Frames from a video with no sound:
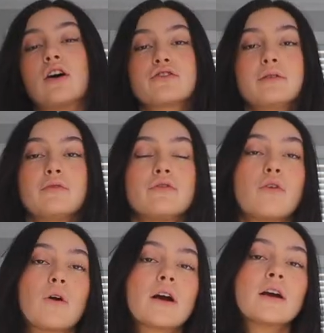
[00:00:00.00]
laundry
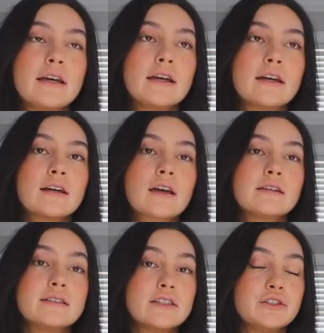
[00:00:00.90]
before I
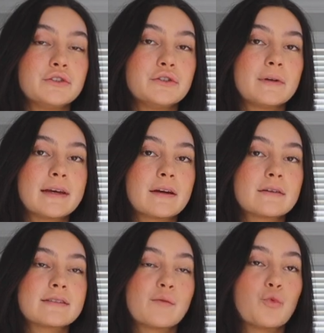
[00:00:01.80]
continue doing
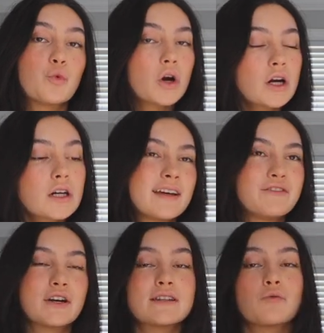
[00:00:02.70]
some work. If
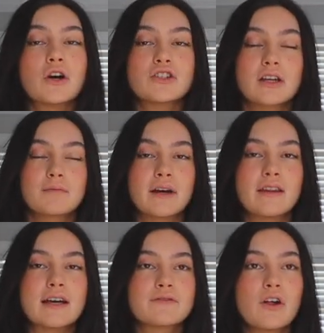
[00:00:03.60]
you guys watch like my
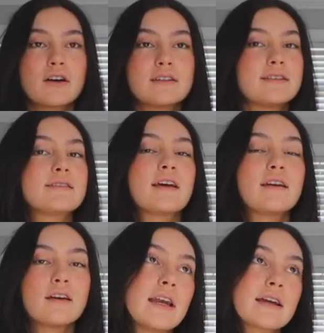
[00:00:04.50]
last vlog, this is
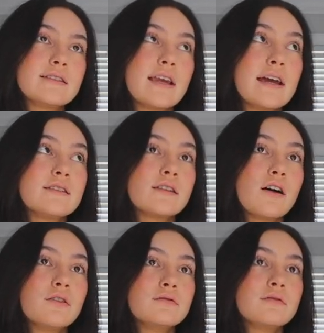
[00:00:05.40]
like the next next day,
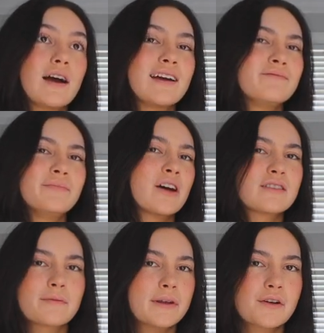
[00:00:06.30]
so I've not
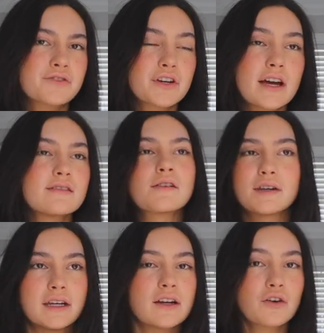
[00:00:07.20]
done my laundry yet, so I
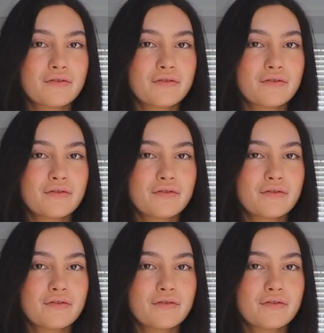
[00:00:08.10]
need to go